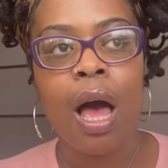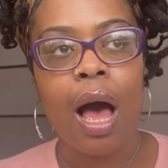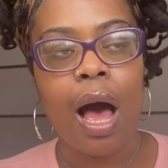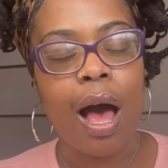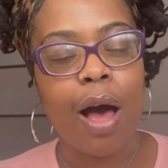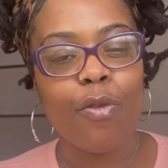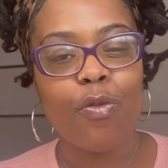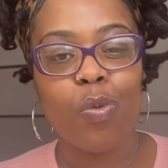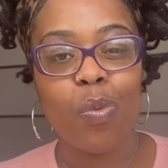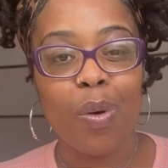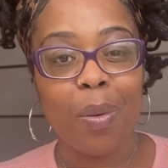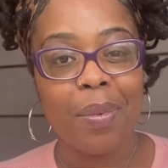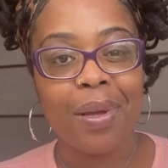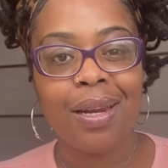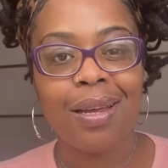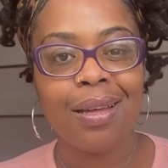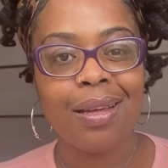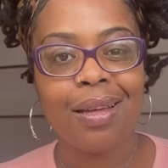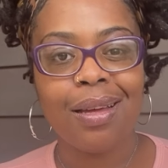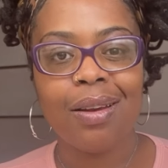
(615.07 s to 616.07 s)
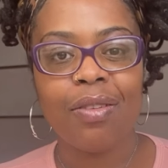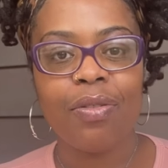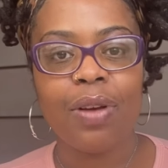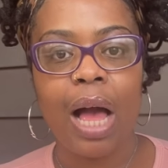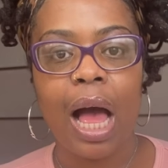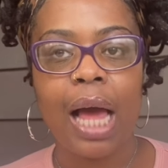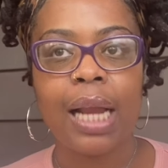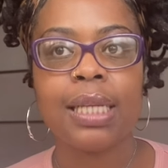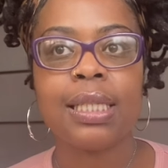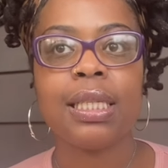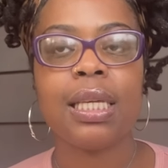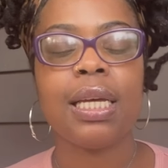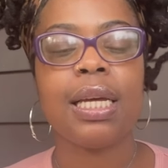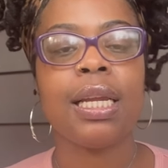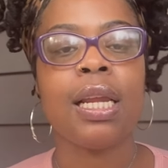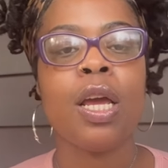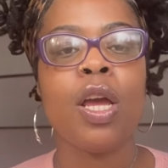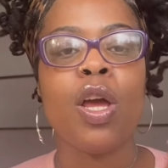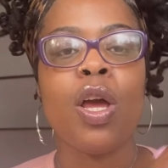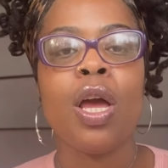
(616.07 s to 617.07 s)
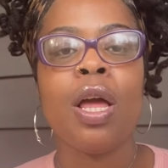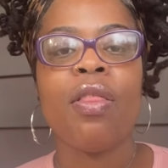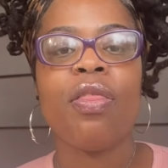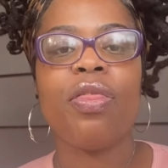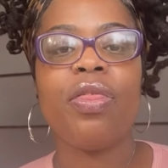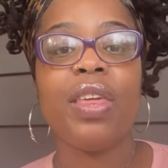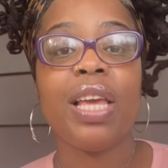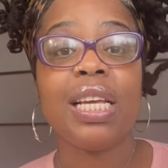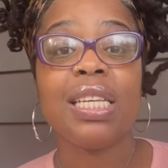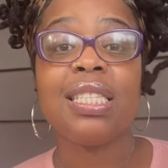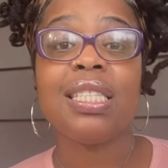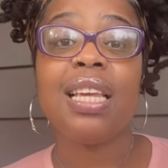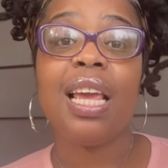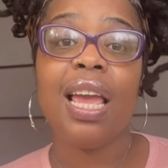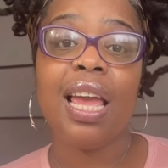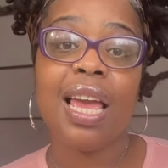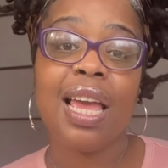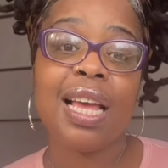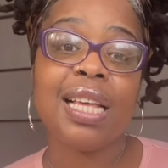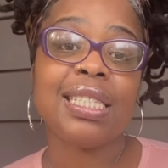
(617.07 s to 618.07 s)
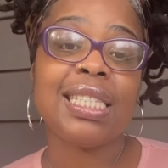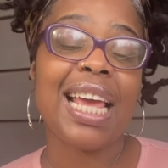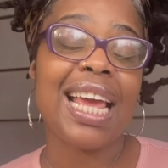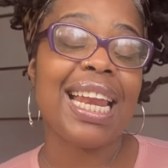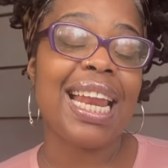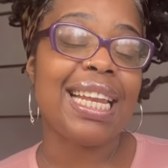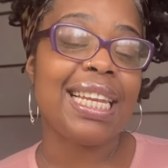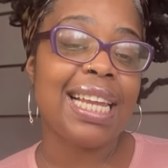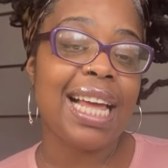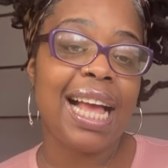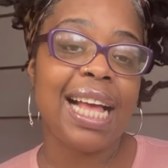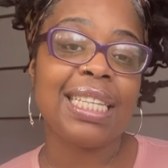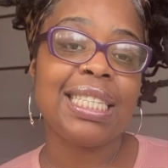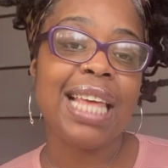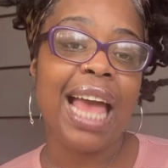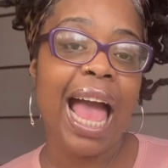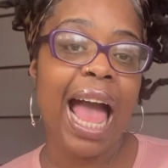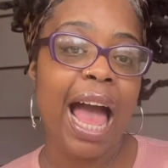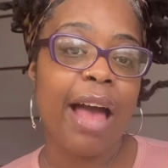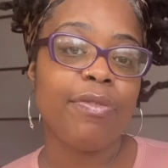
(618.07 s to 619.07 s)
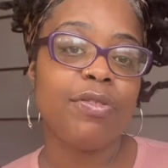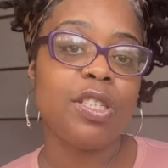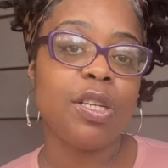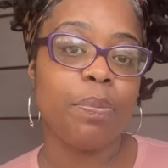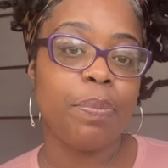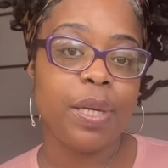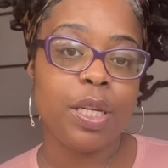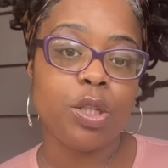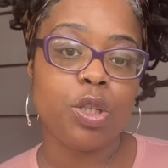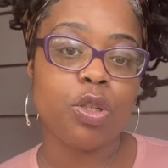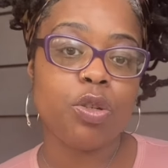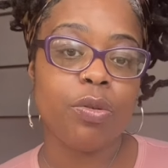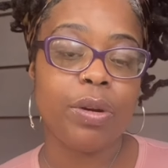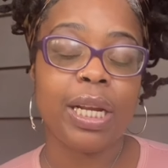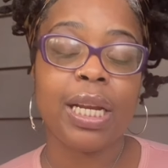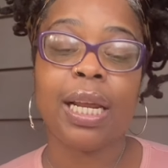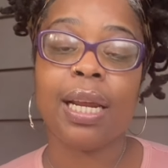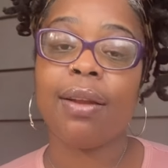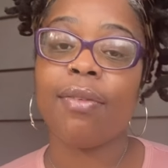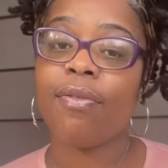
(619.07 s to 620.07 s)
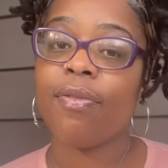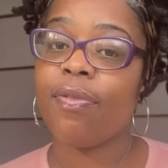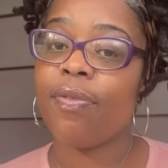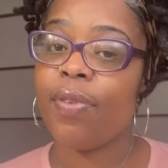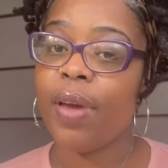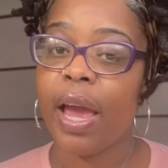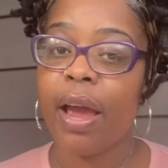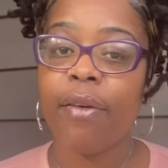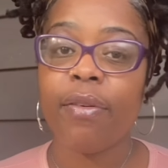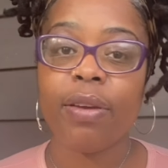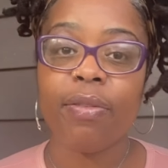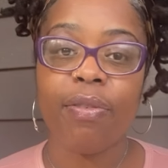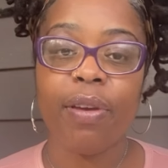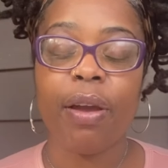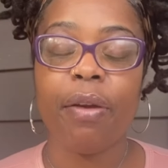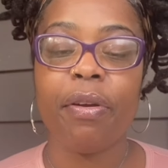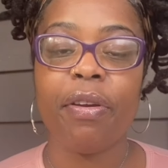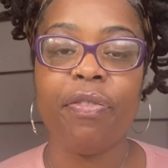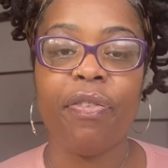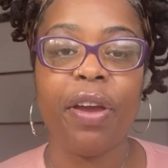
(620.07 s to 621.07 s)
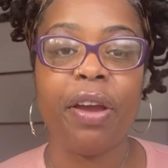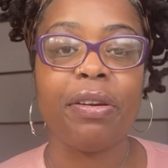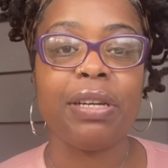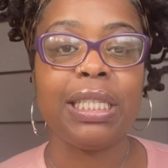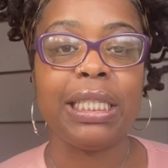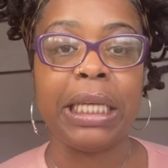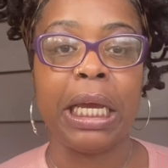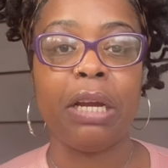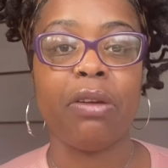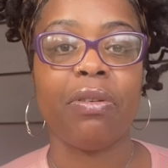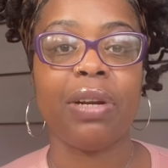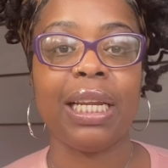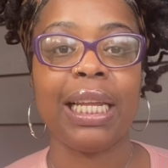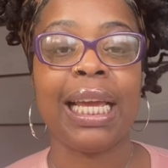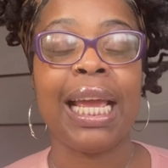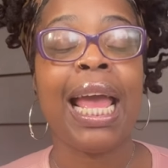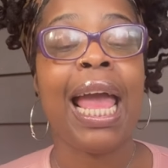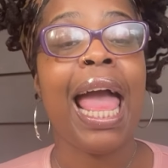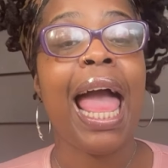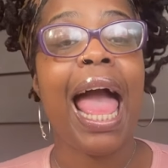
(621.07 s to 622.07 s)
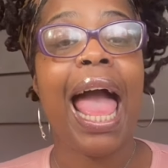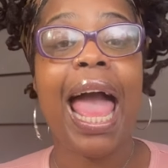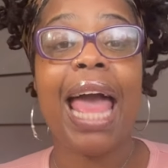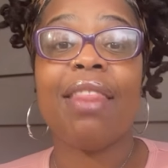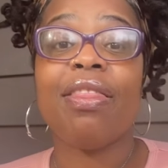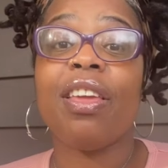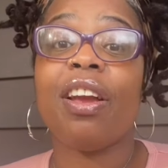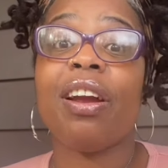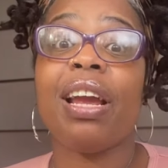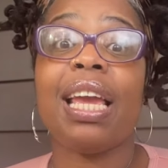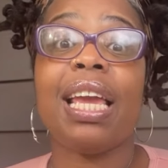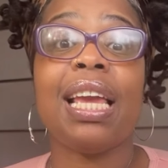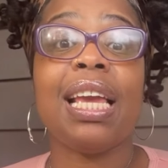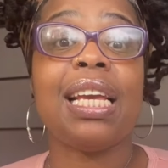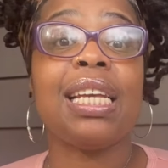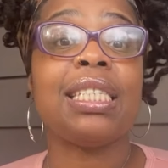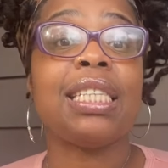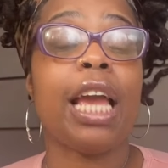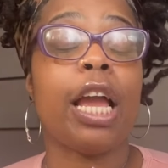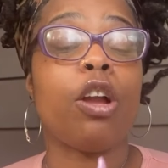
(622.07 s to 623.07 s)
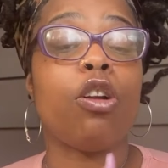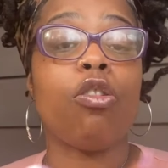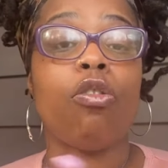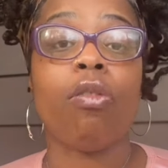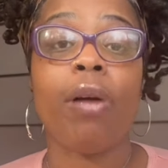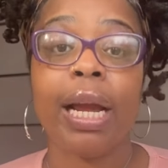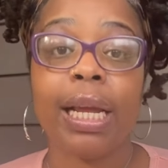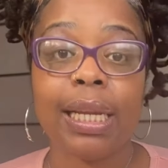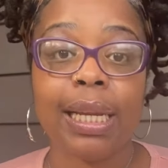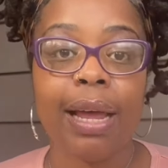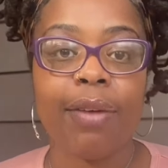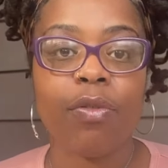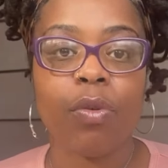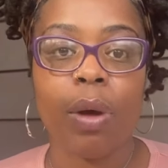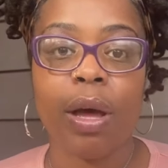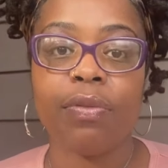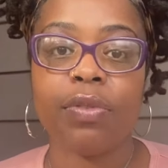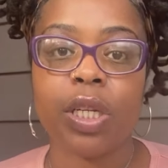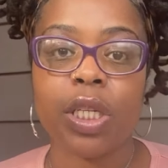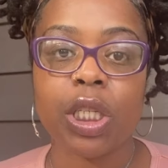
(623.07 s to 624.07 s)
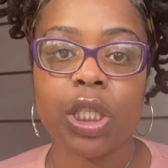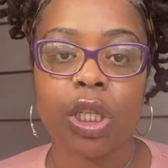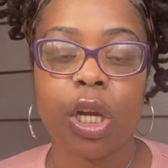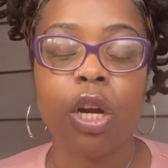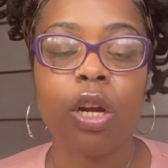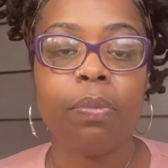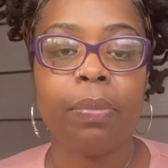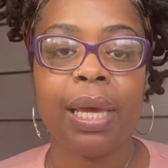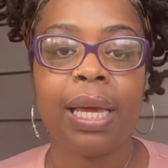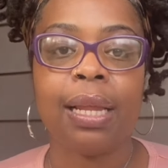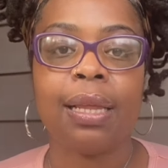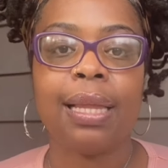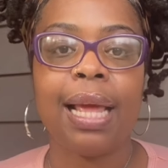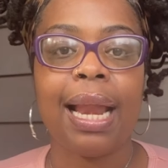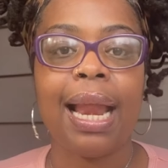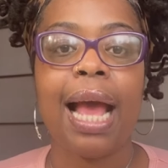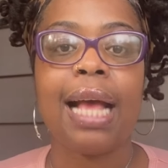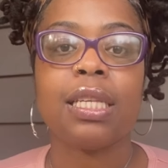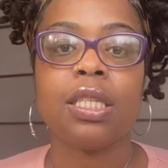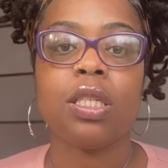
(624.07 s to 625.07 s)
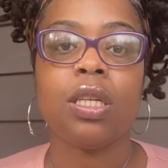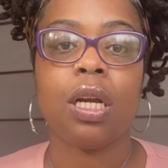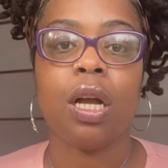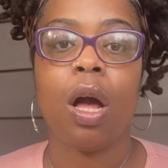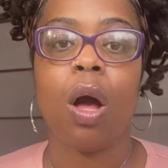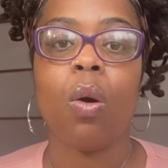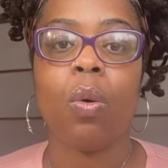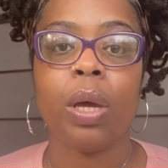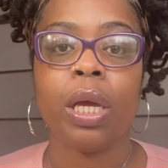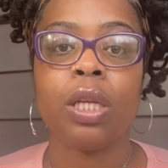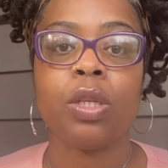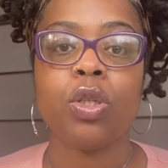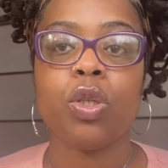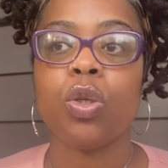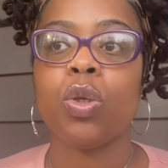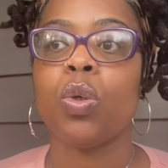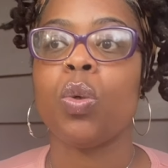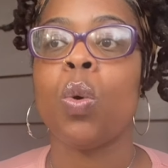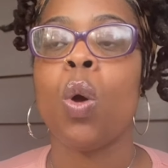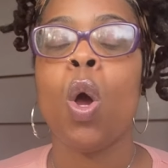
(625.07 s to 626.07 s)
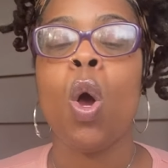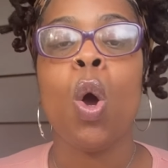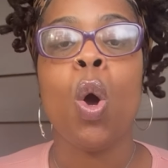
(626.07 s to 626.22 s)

of womanhood, of goddesshood, this is and does have to be treated very, very, very sacredly. And there is a great level of discernment that has to go into